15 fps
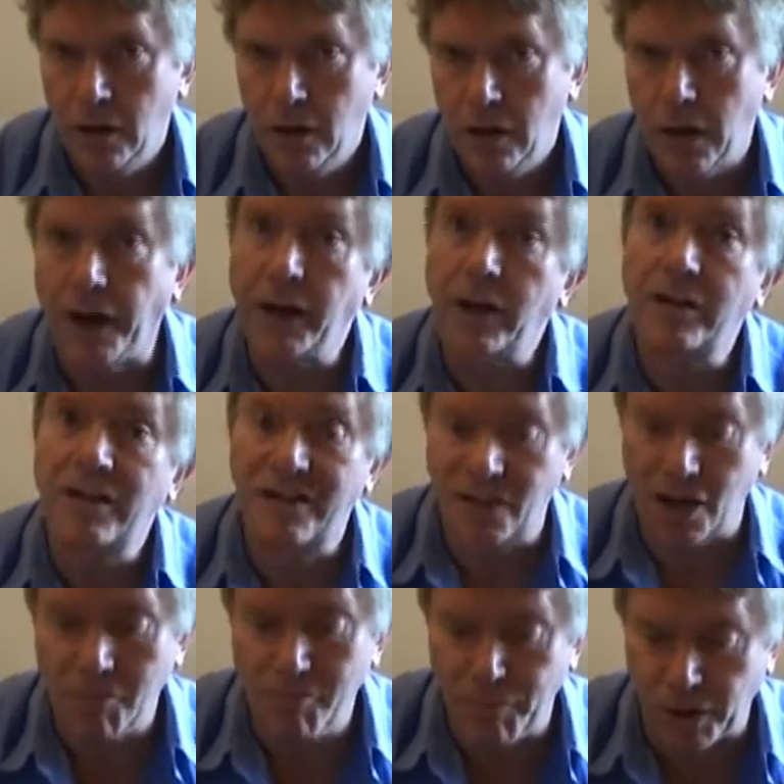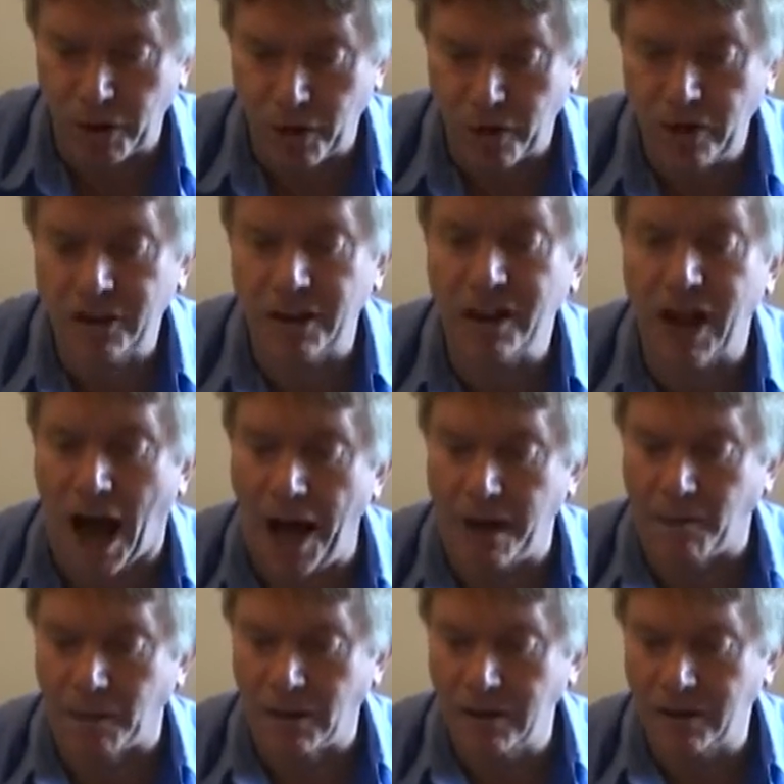and he could see birds and
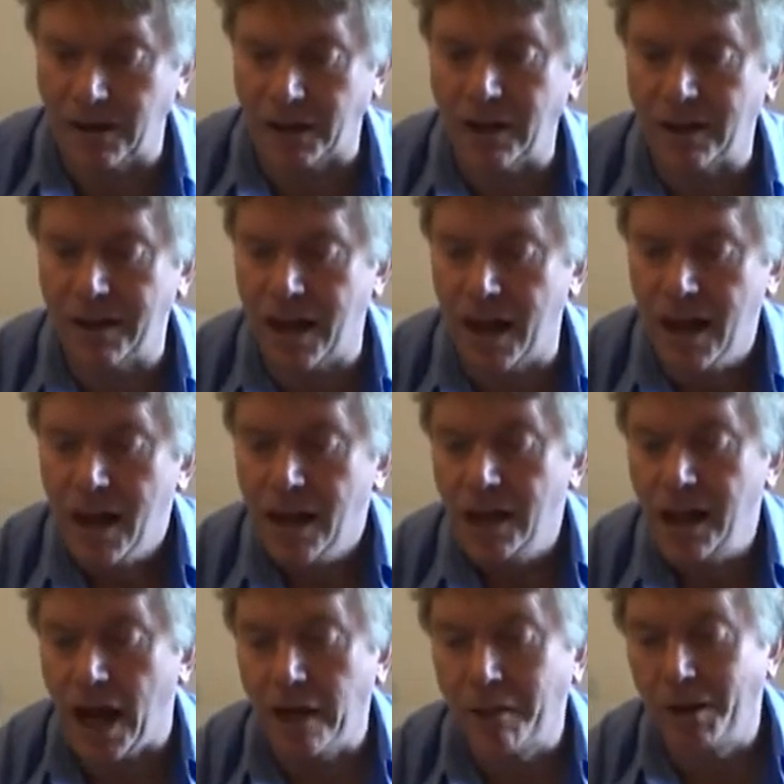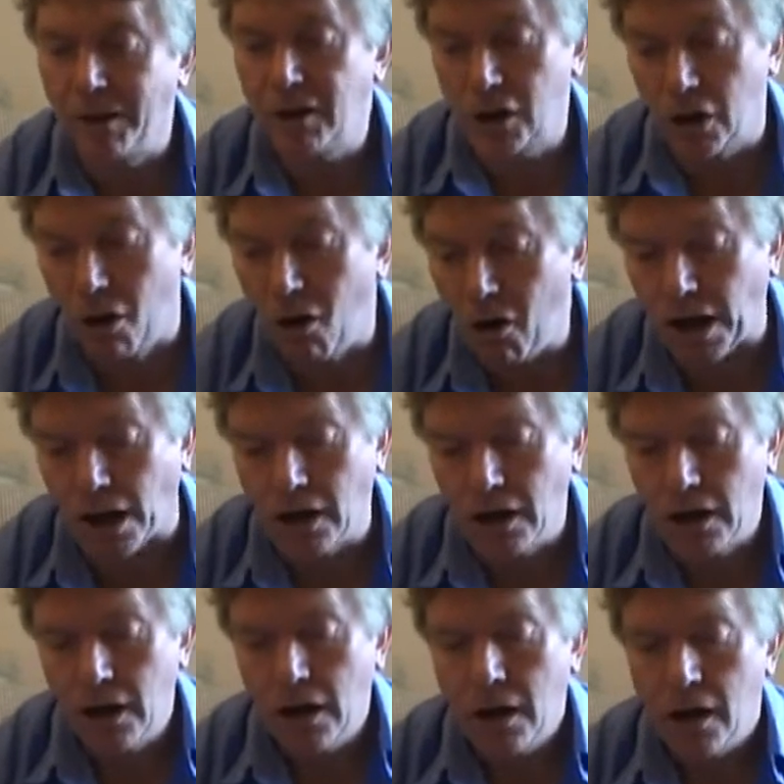animals, he could hear the animals talking,
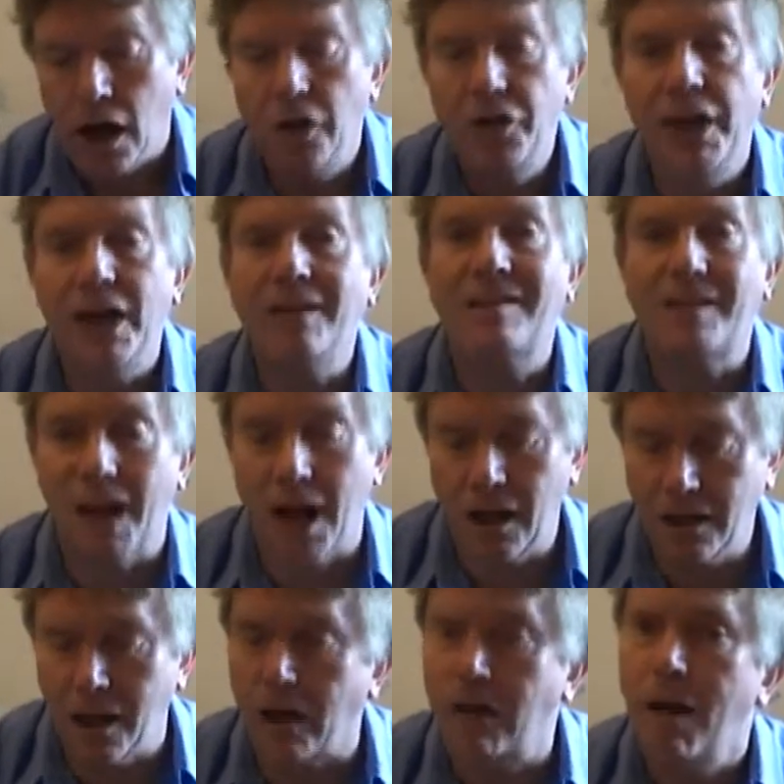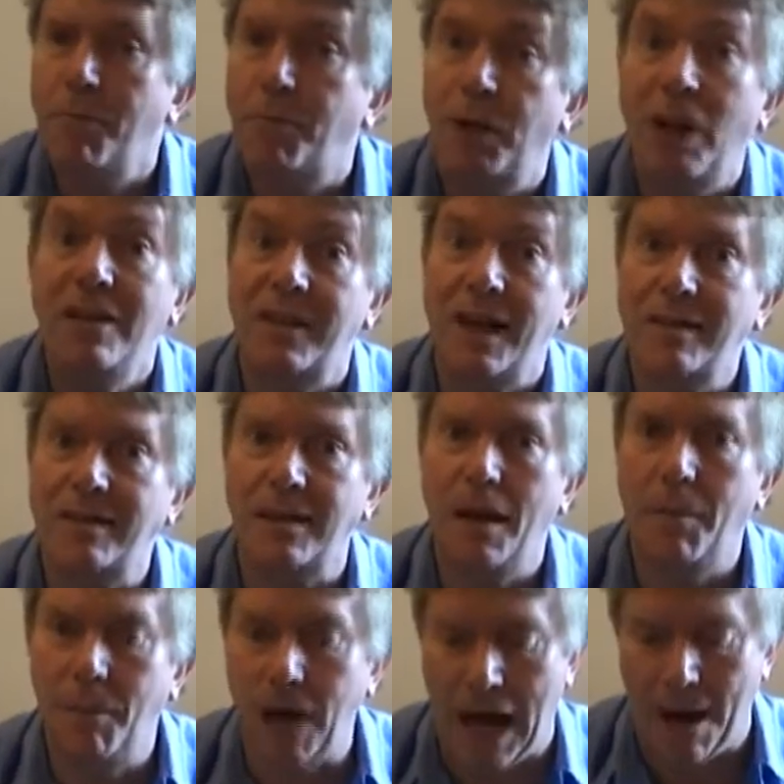and they said that Princess
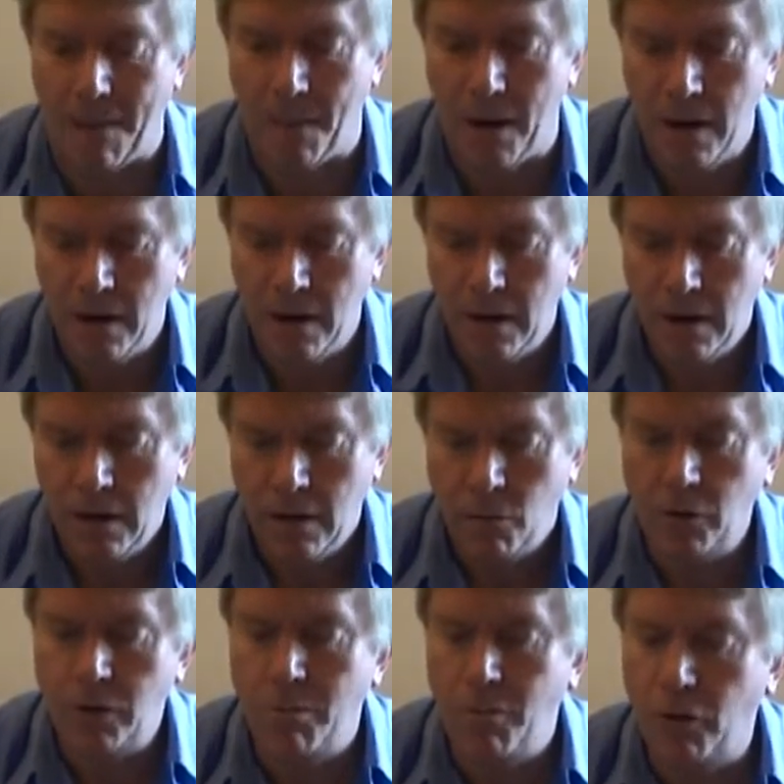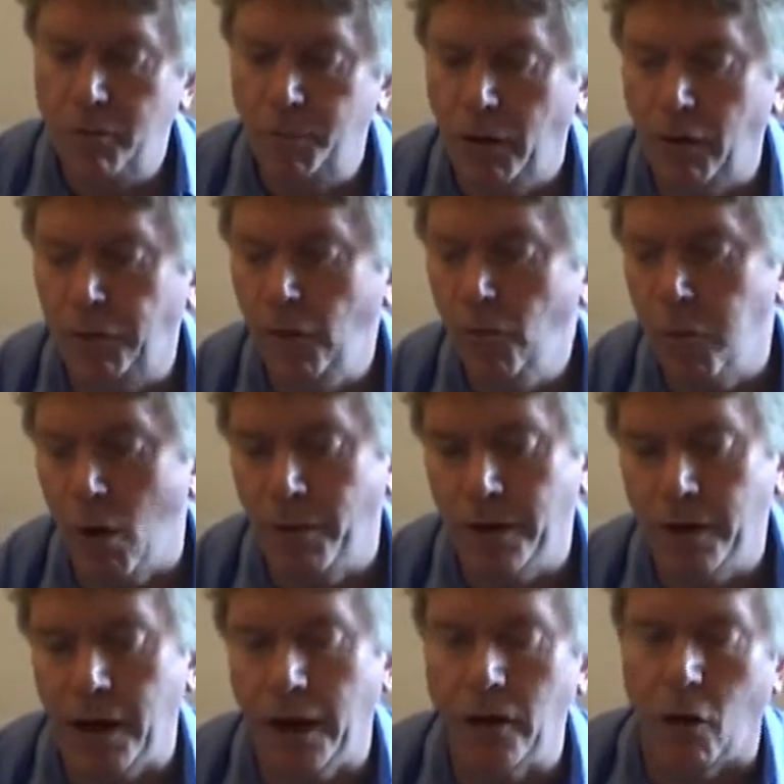Labam was the most beautiful
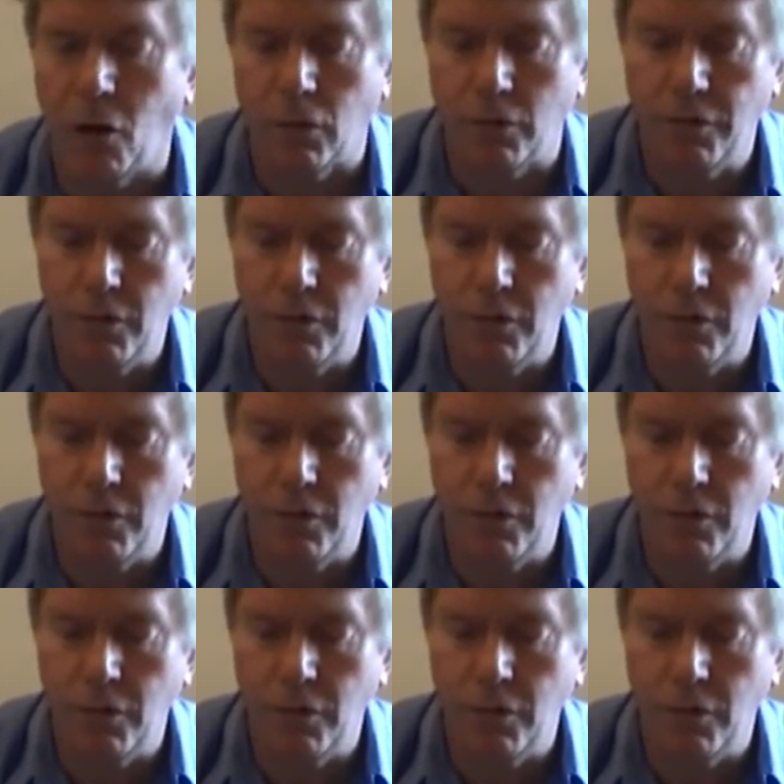woman in all of the